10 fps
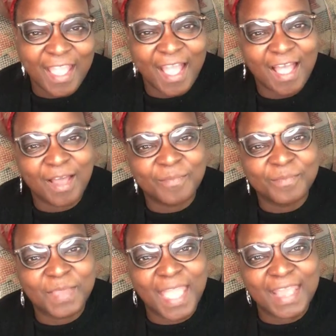
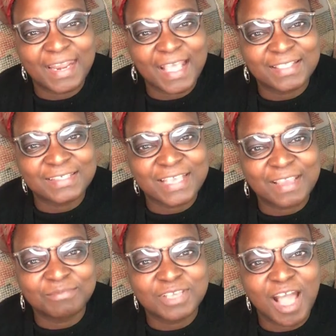And at the
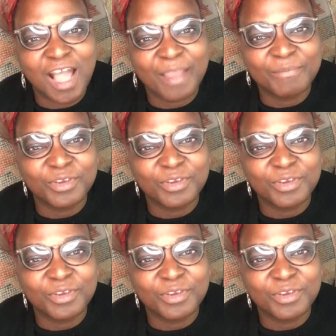same time,